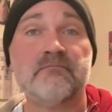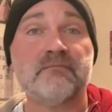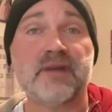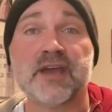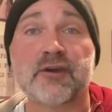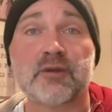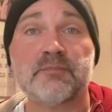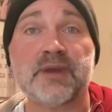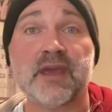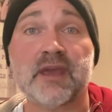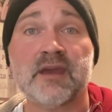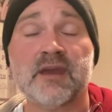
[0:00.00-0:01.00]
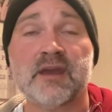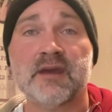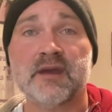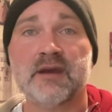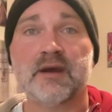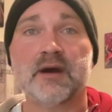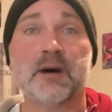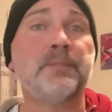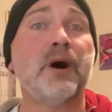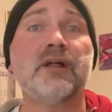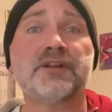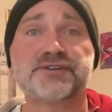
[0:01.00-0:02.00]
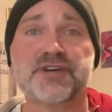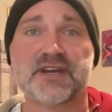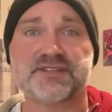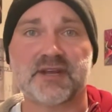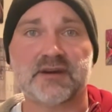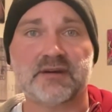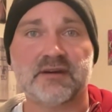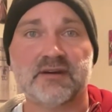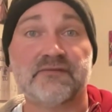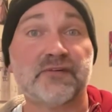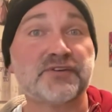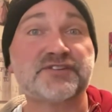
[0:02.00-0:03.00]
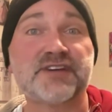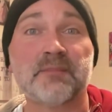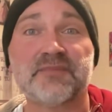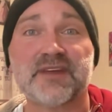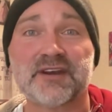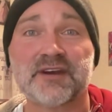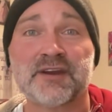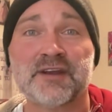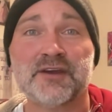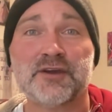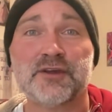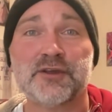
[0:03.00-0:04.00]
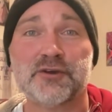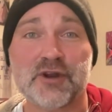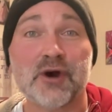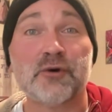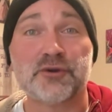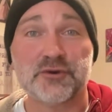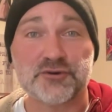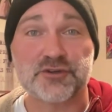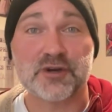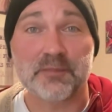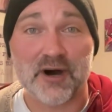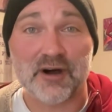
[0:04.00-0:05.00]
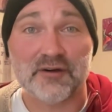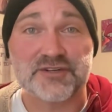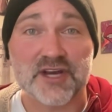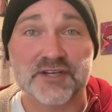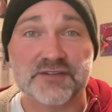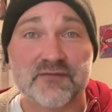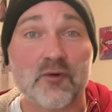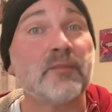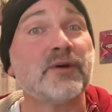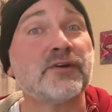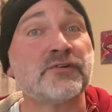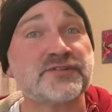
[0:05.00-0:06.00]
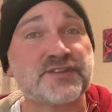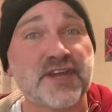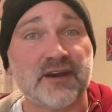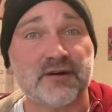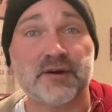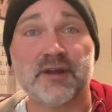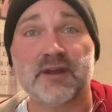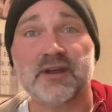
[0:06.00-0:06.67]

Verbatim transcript: It could be apologizing for something you know you should apologize for, but you're scared.